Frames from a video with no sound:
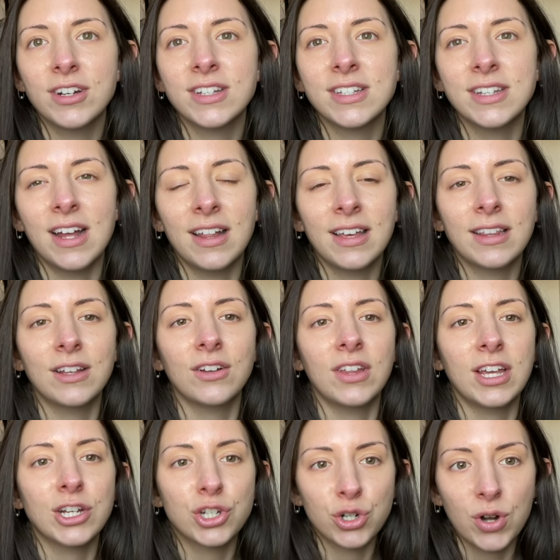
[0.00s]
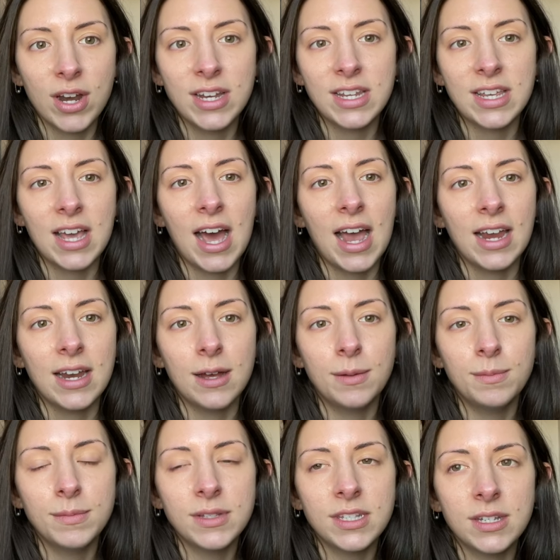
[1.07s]
It's not like they're like trendy
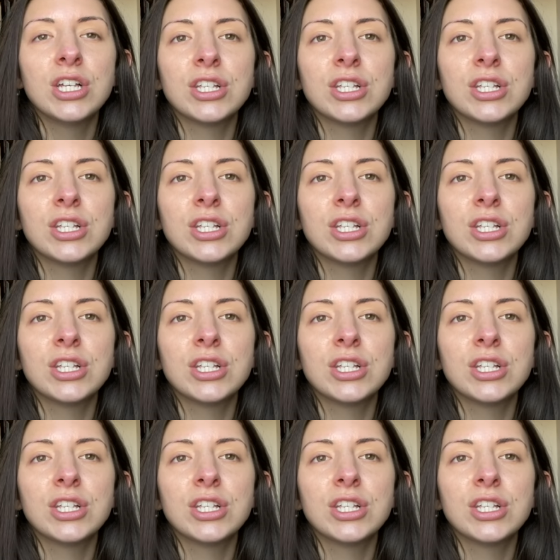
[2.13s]
items.